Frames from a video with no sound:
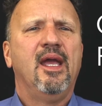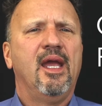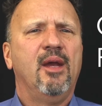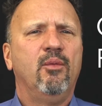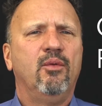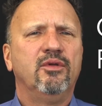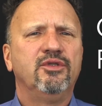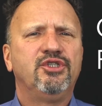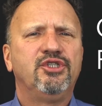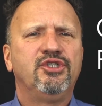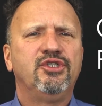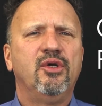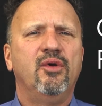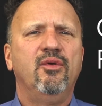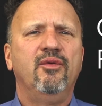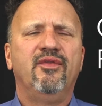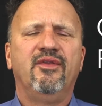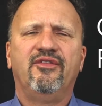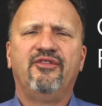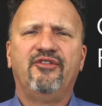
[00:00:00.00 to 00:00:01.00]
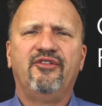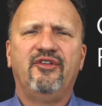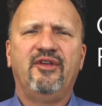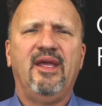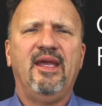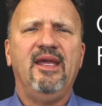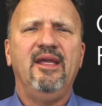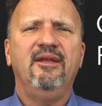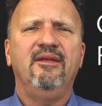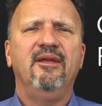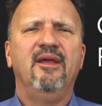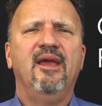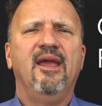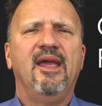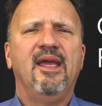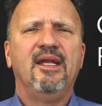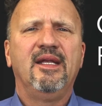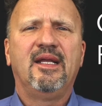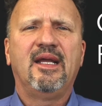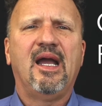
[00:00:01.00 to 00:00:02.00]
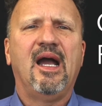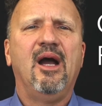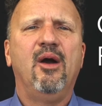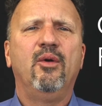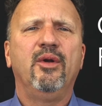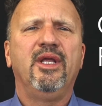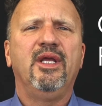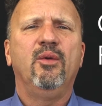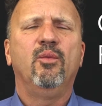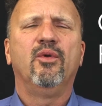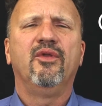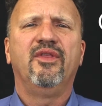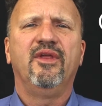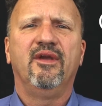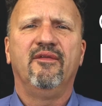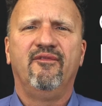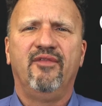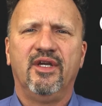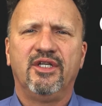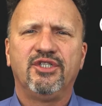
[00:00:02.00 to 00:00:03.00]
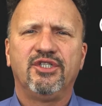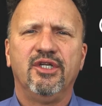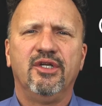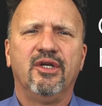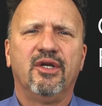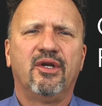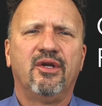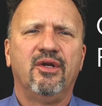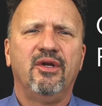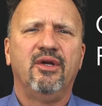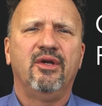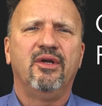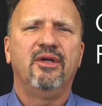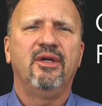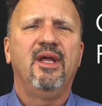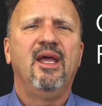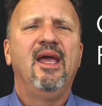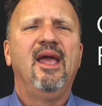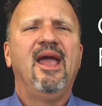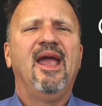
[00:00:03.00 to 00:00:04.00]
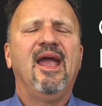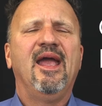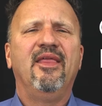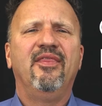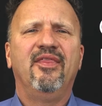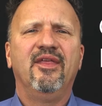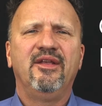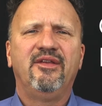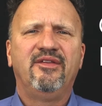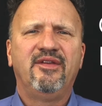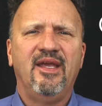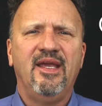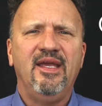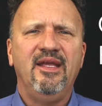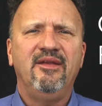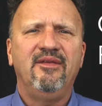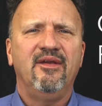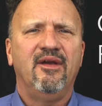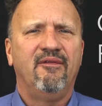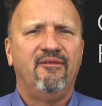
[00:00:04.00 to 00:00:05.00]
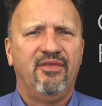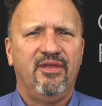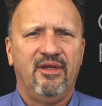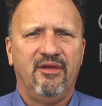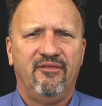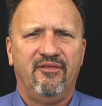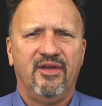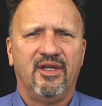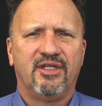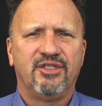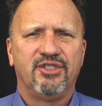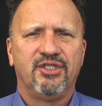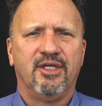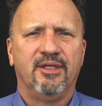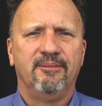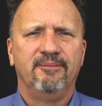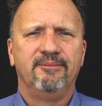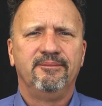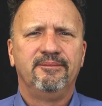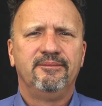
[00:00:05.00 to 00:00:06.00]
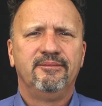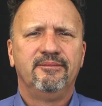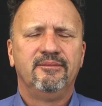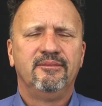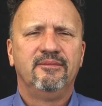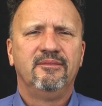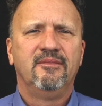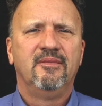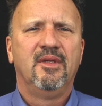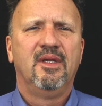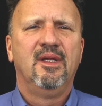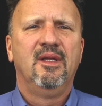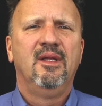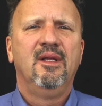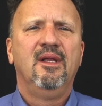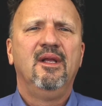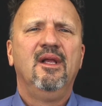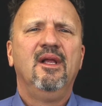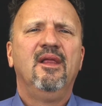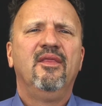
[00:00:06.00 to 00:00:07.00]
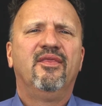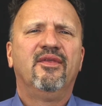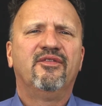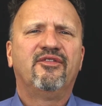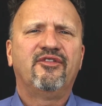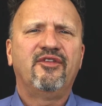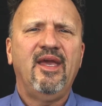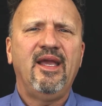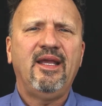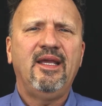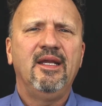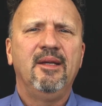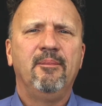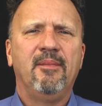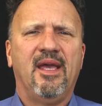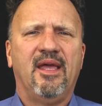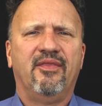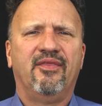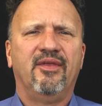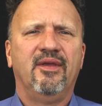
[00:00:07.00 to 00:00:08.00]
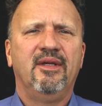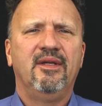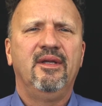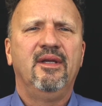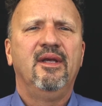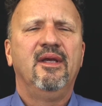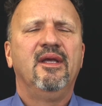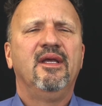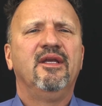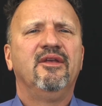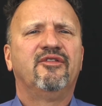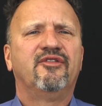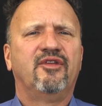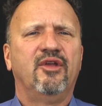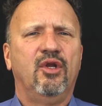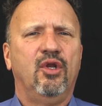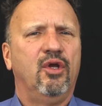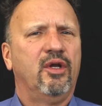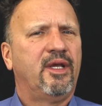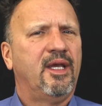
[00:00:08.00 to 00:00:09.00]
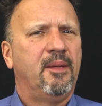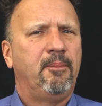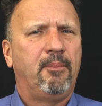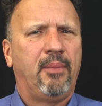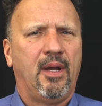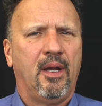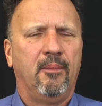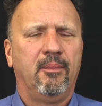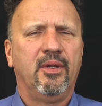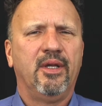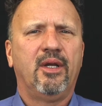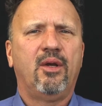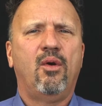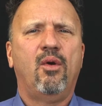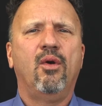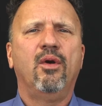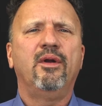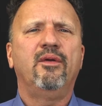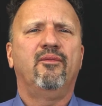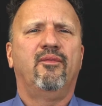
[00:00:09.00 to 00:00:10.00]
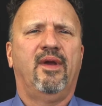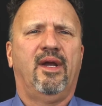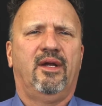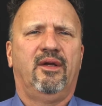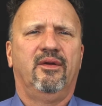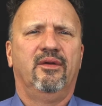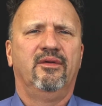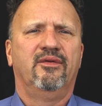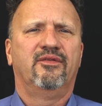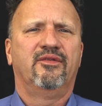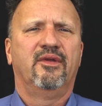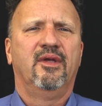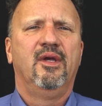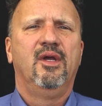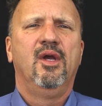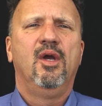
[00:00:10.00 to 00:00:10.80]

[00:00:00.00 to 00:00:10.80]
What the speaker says: and will show the state and county where the eviction occurred and the date of the eviction. The second method is to look at public court records.